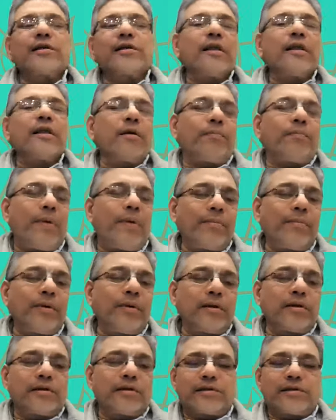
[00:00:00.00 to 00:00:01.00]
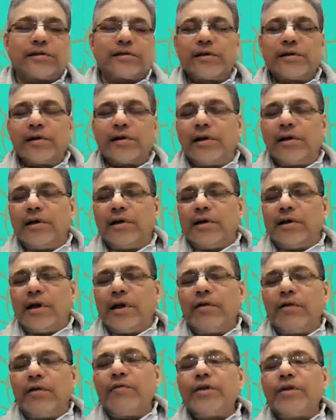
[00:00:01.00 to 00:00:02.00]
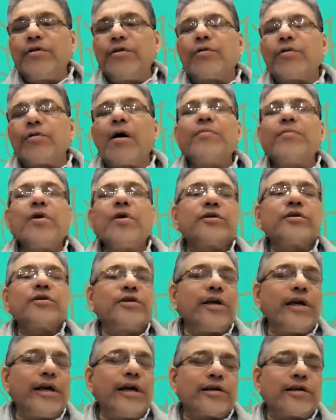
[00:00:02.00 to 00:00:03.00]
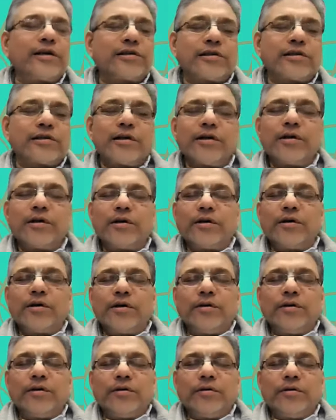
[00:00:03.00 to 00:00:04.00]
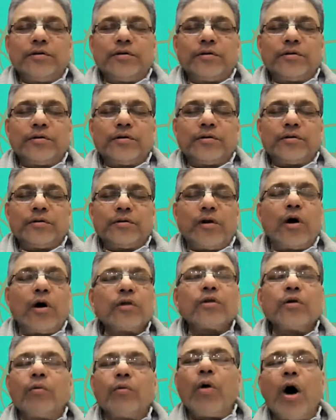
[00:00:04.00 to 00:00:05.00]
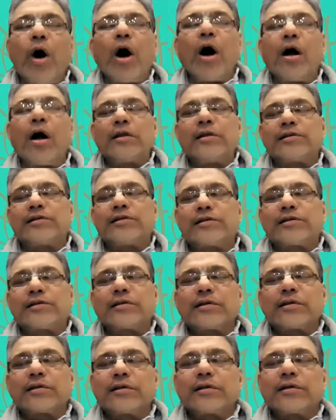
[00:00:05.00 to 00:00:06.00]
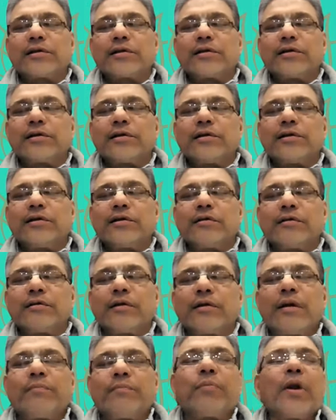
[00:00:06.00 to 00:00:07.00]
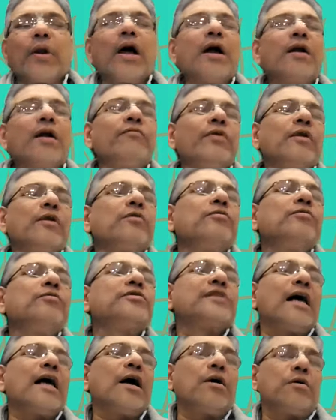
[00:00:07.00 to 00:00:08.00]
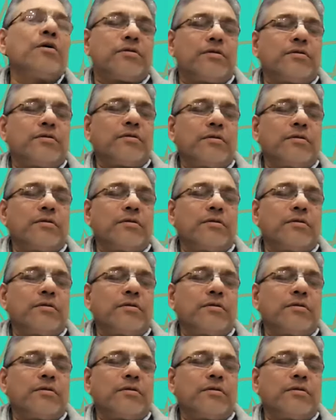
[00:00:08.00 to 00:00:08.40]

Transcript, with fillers: and the pebbles, and when you rub your cheeks on the walls, and blood will ooze out,